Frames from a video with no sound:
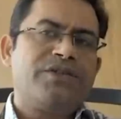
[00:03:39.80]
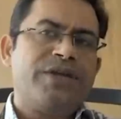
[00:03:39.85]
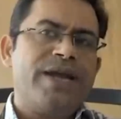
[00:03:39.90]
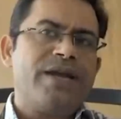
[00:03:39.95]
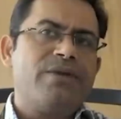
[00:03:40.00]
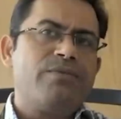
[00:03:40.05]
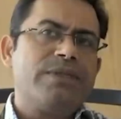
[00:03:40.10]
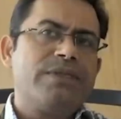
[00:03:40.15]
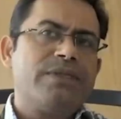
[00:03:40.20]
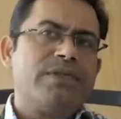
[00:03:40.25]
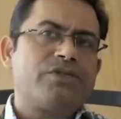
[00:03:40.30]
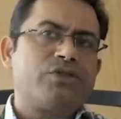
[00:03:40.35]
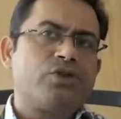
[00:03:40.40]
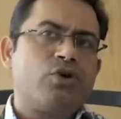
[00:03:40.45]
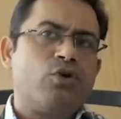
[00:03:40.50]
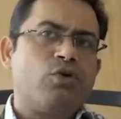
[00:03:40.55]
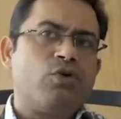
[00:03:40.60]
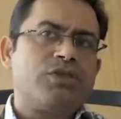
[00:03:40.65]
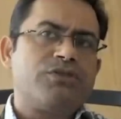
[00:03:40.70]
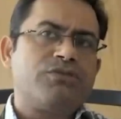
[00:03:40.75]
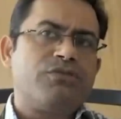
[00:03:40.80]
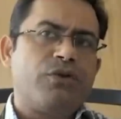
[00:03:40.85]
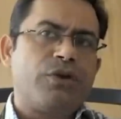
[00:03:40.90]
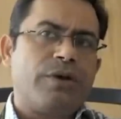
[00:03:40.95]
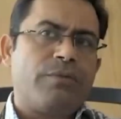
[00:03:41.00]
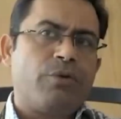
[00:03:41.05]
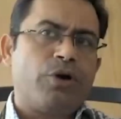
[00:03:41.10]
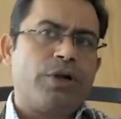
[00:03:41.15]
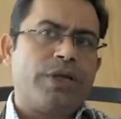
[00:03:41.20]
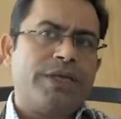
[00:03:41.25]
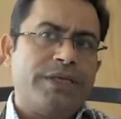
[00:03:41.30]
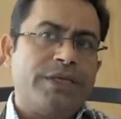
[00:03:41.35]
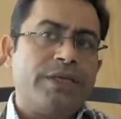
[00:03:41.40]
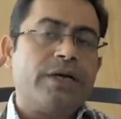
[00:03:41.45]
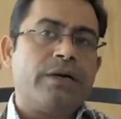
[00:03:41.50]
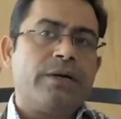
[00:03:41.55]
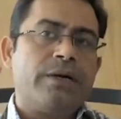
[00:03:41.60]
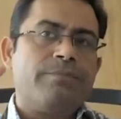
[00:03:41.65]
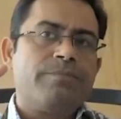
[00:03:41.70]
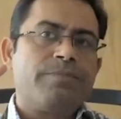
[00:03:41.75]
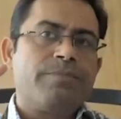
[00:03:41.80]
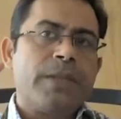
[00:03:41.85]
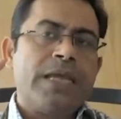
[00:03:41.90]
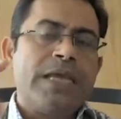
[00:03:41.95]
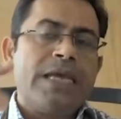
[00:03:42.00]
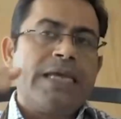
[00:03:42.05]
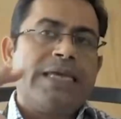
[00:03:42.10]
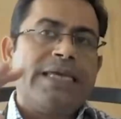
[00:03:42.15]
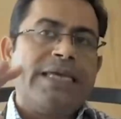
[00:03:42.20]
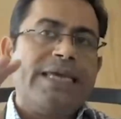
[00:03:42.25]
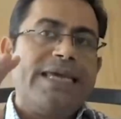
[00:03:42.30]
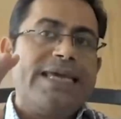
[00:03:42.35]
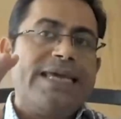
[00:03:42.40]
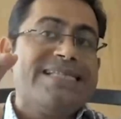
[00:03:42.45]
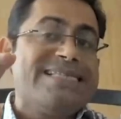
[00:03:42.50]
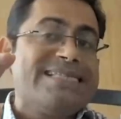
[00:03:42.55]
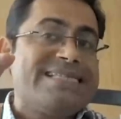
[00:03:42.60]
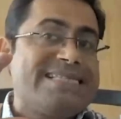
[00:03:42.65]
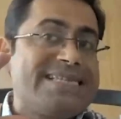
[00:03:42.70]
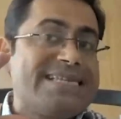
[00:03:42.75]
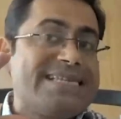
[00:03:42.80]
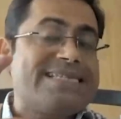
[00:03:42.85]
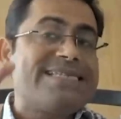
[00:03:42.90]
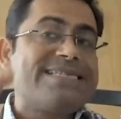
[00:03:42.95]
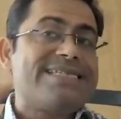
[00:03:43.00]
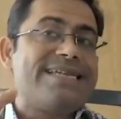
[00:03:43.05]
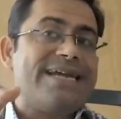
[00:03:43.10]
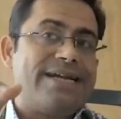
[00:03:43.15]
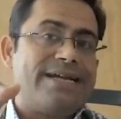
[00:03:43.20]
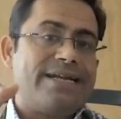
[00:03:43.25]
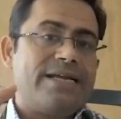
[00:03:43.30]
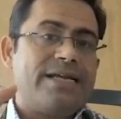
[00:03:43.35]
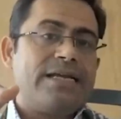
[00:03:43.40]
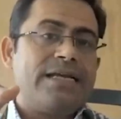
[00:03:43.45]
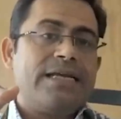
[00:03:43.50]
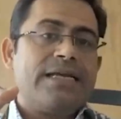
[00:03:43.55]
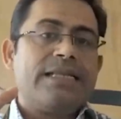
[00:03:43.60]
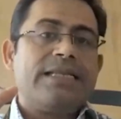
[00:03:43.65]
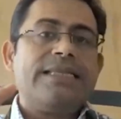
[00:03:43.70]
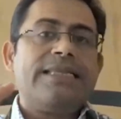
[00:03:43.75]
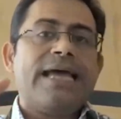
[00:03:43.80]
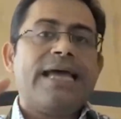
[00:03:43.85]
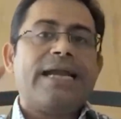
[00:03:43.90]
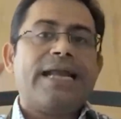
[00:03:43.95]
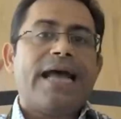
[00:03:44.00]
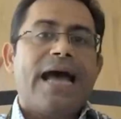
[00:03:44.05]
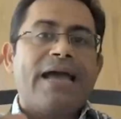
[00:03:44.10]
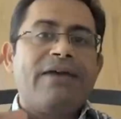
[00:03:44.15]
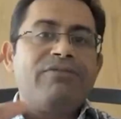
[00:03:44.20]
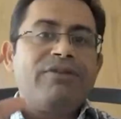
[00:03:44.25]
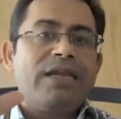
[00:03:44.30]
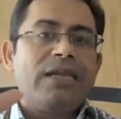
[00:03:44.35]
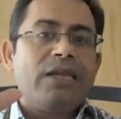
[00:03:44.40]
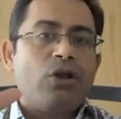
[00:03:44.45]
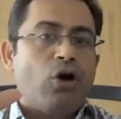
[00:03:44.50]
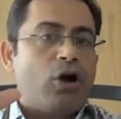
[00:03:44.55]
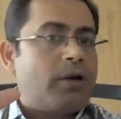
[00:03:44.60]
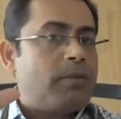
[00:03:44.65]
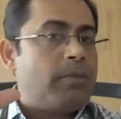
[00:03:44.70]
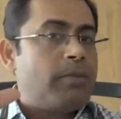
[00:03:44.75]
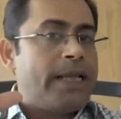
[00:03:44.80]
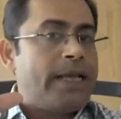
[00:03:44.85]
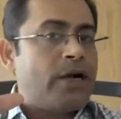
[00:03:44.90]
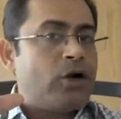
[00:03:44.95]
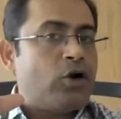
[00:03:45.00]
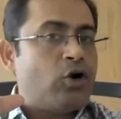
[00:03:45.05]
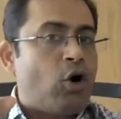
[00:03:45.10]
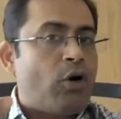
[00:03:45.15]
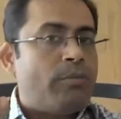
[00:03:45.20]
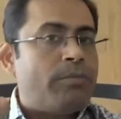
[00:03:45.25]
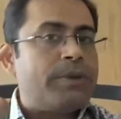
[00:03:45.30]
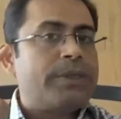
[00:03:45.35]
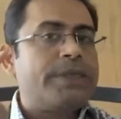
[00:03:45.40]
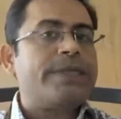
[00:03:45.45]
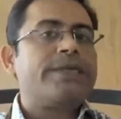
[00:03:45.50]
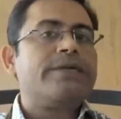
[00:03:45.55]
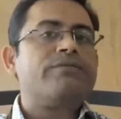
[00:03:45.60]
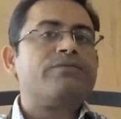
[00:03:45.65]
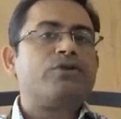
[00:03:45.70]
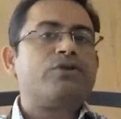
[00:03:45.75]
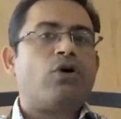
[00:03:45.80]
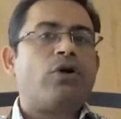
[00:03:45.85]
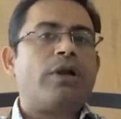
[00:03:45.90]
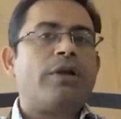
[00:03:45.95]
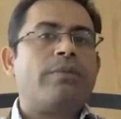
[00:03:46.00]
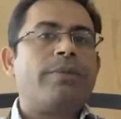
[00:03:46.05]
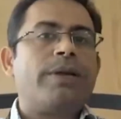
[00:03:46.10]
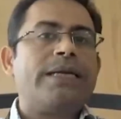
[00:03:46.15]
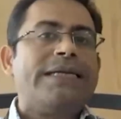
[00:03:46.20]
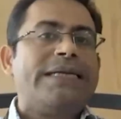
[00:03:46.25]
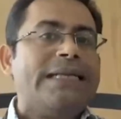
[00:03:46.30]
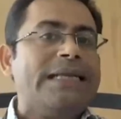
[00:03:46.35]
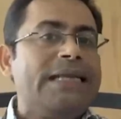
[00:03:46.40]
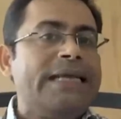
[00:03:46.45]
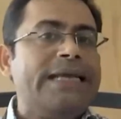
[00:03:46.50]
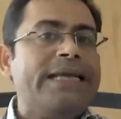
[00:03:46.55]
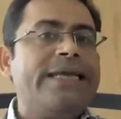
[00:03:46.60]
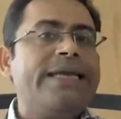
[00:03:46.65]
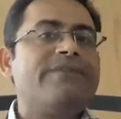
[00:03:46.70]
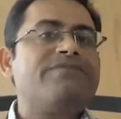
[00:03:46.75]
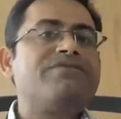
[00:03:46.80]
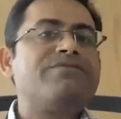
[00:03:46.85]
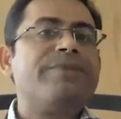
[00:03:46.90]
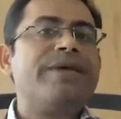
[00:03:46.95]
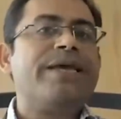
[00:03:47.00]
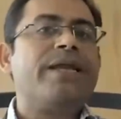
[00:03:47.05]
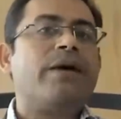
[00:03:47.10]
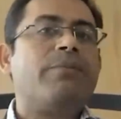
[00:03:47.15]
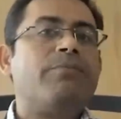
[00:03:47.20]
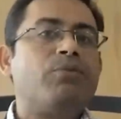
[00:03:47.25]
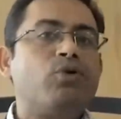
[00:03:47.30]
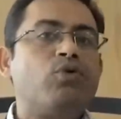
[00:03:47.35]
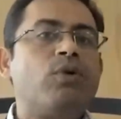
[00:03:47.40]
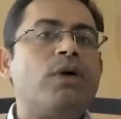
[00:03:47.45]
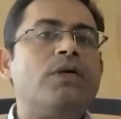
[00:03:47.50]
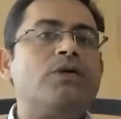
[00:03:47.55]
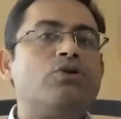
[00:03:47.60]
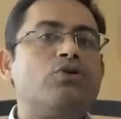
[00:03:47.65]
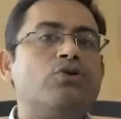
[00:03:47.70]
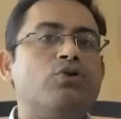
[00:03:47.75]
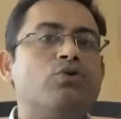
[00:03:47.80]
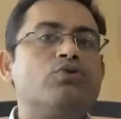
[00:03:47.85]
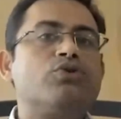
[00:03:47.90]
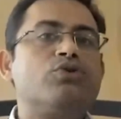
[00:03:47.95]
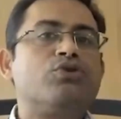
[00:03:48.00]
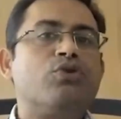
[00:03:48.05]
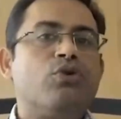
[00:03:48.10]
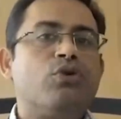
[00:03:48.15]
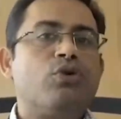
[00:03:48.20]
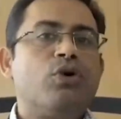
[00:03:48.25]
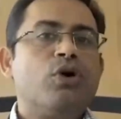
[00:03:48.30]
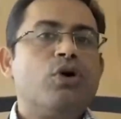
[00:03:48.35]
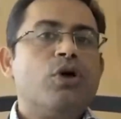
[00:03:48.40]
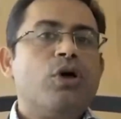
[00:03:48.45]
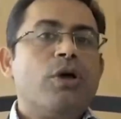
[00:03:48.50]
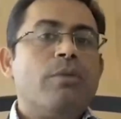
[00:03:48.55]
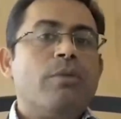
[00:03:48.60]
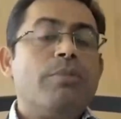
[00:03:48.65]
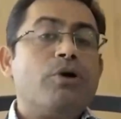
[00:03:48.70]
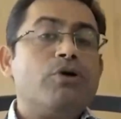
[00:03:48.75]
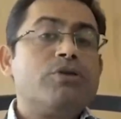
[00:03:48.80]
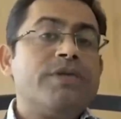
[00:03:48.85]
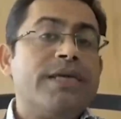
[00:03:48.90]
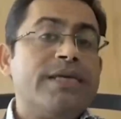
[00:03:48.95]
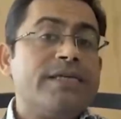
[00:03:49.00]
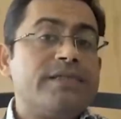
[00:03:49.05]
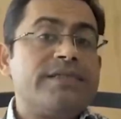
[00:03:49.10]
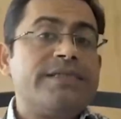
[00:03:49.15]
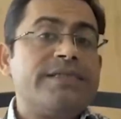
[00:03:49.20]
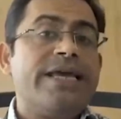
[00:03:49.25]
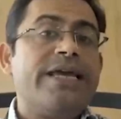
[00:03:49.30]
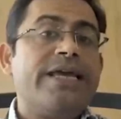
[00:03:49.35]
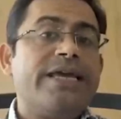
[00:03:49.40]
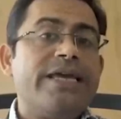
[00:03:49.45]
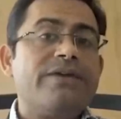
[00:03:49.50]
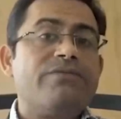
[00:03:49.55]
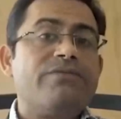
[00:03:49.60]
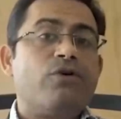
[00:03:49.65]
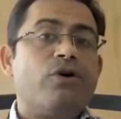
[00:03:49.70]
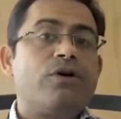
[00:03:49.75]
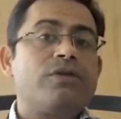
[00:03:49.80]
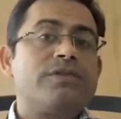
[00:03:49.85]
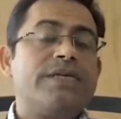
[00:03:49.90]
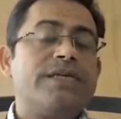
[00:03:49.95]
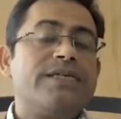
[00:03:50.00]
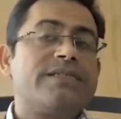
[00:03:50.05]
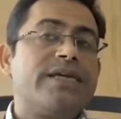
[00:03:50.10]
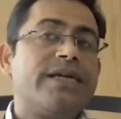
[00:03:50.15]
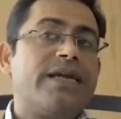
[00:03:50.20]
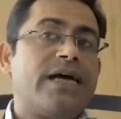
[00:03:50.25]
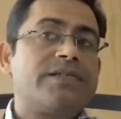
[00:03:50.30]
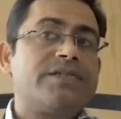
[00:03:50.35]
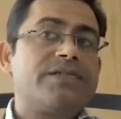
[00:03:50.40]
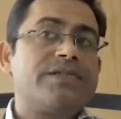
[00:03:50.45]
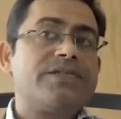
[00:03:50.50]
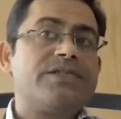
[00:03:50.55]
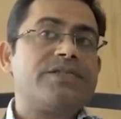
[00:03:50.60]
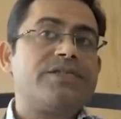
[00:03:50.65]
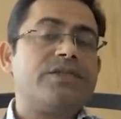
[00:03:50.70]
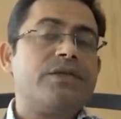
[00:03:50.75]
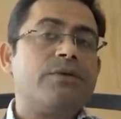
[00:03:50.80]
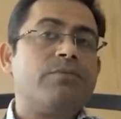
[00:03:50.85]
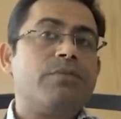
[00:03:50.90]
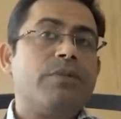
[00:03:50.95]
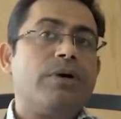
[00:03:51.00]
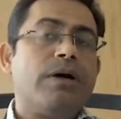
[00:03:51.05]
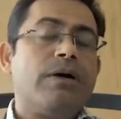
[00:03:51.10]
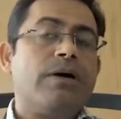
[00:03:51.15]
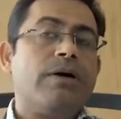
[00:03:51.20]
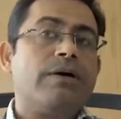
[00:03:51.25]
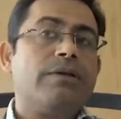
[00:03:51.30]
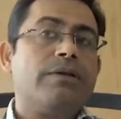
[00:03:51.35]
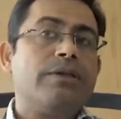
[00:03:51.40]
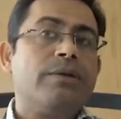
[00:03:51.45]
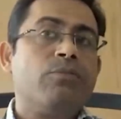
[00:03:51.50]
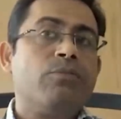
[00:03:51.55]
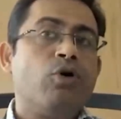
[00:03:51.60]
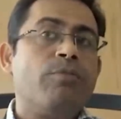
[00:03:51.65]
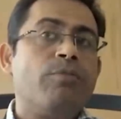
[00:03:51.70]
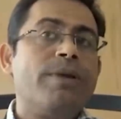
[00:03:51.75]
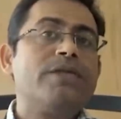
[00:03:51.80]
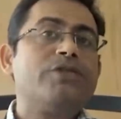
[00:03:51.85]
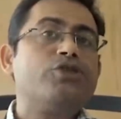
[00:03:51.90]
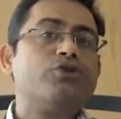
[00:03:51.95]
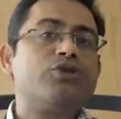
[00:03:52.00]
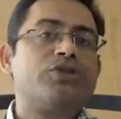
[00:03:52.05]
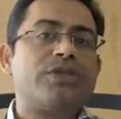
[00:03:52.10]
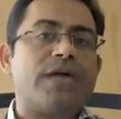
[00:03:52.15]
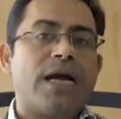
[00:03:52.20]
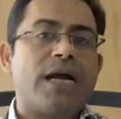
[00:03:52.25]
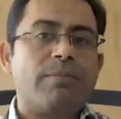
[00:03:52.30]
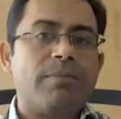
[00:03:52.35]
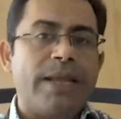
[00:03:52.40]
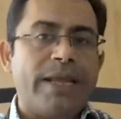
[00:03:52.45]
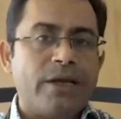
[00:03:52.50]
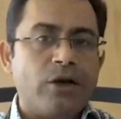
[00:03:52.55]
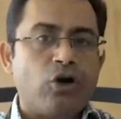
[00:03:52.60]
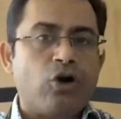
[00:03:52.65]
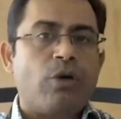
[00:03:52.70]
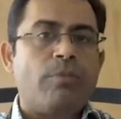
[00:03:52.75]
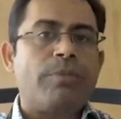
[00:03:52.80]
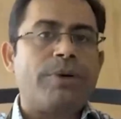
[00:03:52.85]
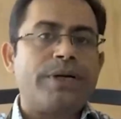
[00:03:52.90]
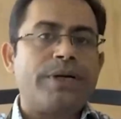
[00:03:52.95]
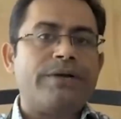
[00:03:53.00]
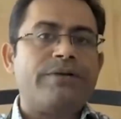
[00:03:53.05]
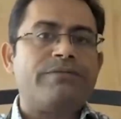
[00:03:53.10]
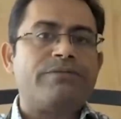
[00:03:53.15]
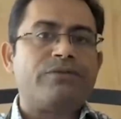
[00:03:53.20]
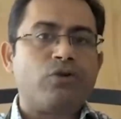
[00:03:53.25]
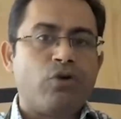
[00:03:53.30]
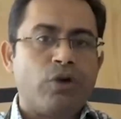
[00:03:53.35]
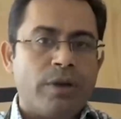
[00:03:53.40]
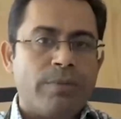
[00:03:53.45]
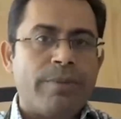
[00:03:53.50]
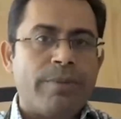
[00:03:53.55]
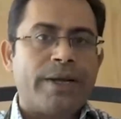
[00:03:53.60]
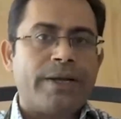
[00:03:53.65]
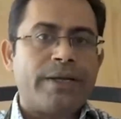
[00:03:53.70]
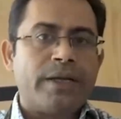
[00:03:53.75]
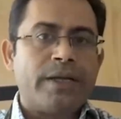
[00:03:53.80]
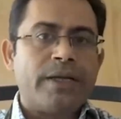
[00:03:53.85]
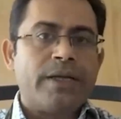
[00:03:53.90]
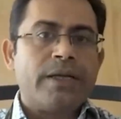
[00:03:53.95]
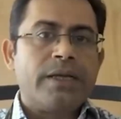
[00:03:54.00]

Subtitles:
trained with this coach for about a year. He insisted that I will not play a competitive tournament till he gives me an approval to do so. Because his thinking was, he said, Ashish, the moment you start playing a competitive tournament,